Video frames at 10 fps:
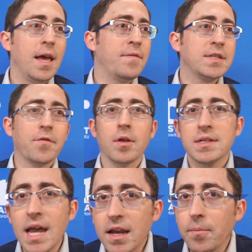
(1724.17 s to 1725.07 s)
If it's for the
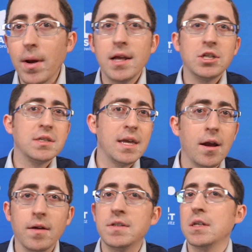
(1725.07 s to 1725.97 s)
executive branch, it's
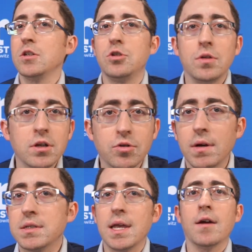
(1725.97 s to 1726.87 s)
there. If it's the
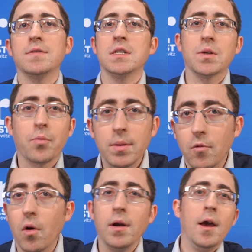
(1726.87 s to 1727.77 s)
judiciary, it's there. If it's the Supreme
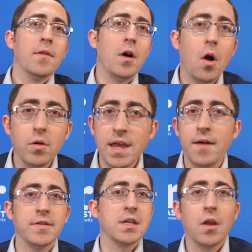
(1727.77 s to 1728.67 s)
Court, they'll go with
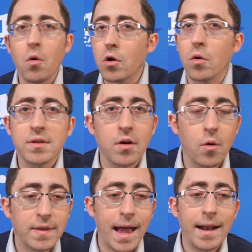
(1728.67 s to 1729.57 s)
that. If it's a lower court, they'll
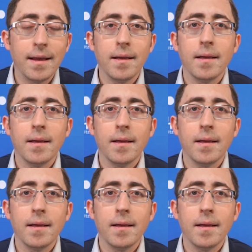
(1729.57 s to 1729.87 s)
go with that.